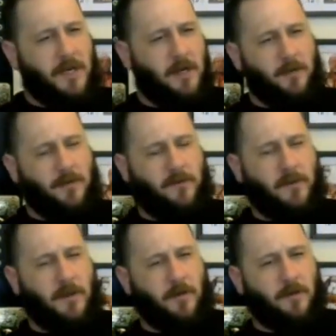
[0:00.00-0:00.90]

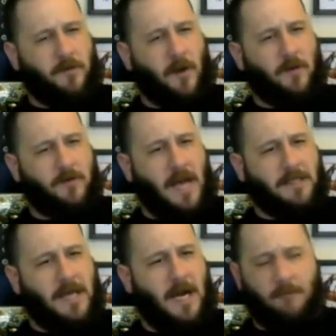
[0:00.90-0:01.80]

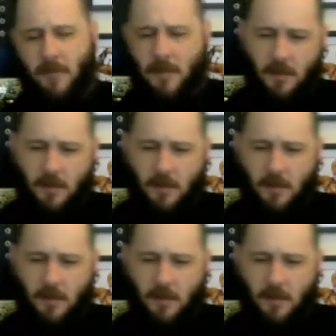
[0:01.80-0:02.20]
BWCWstars.com,